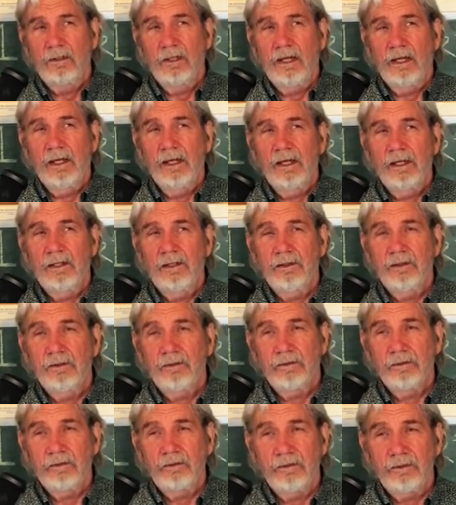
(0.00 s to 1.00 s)

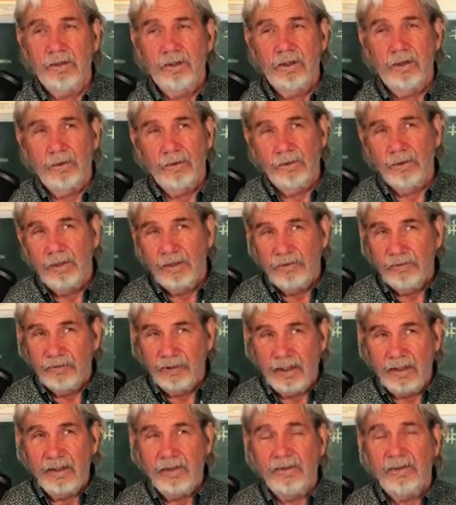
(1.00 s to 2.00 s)
and, you know, he's
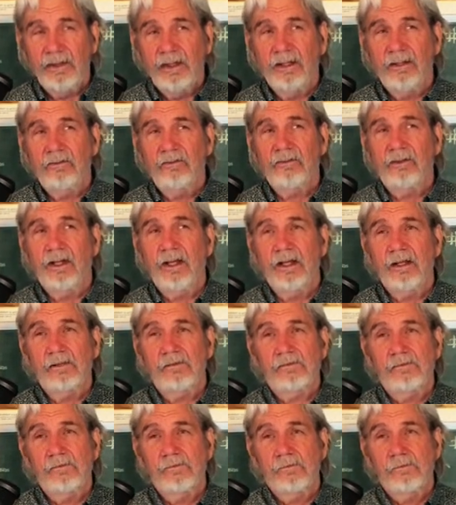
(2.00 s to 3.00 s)
saying things like,
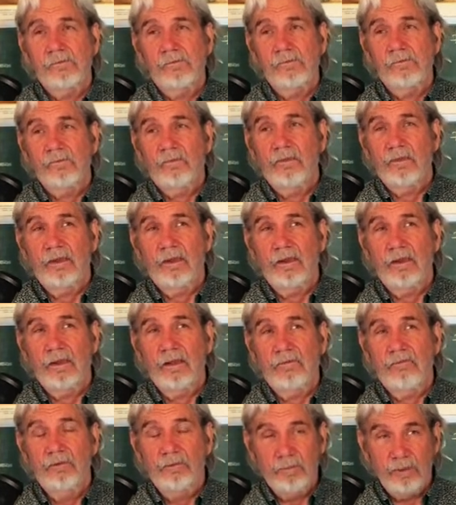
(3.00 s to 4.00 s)

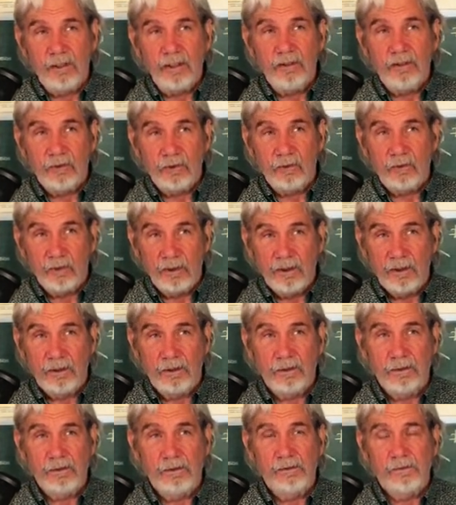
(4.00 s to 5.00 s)
if it be your
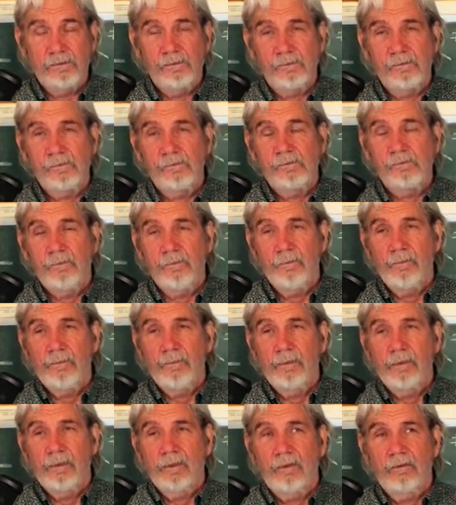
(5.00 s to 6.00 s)
will,
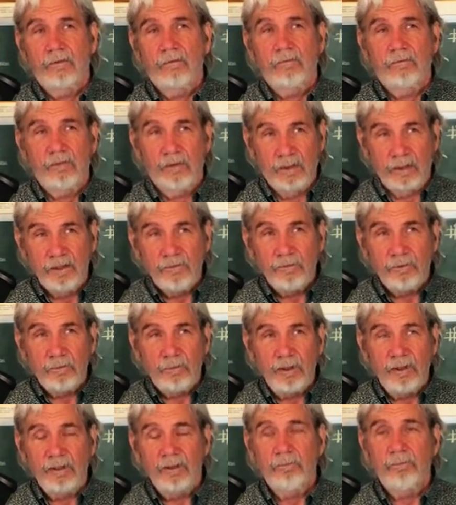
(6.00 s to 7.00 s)
deliver
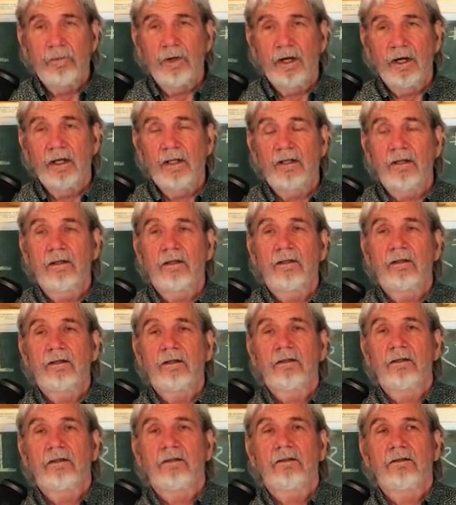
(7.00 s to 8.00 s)
me, but
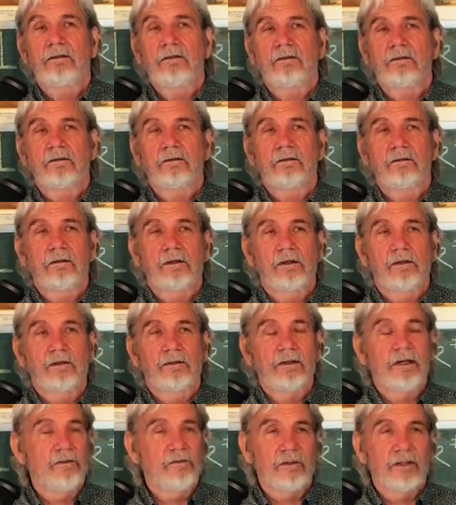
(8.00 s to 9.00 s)

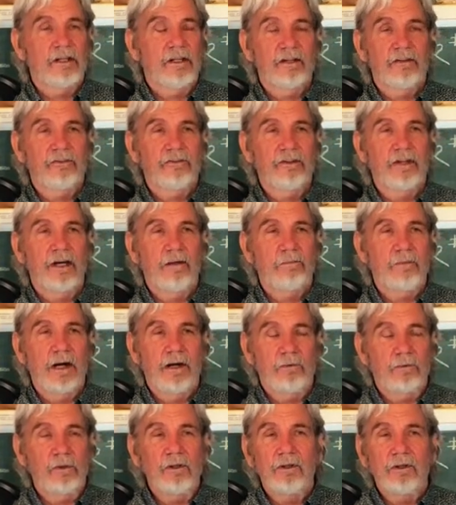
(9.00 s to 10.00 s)
nevertheless, not my
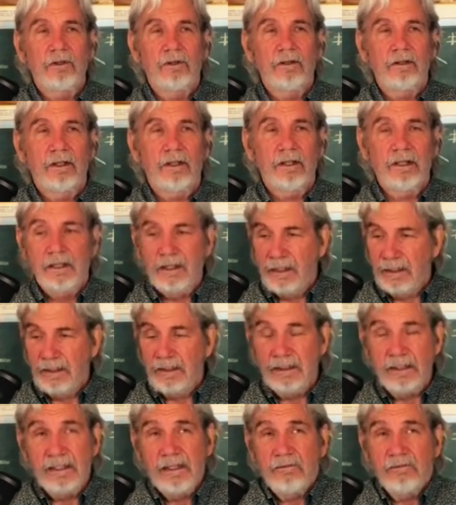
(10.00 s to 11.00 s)
will. And then
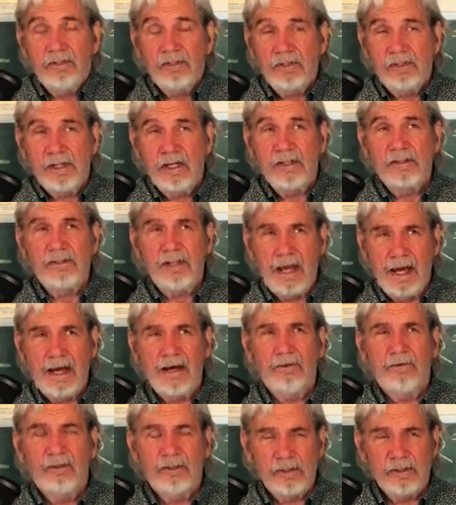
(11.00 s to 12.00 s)
he even says,
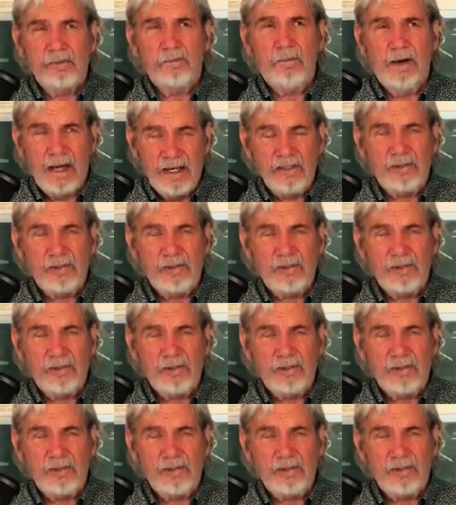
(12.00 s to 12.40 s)
now is my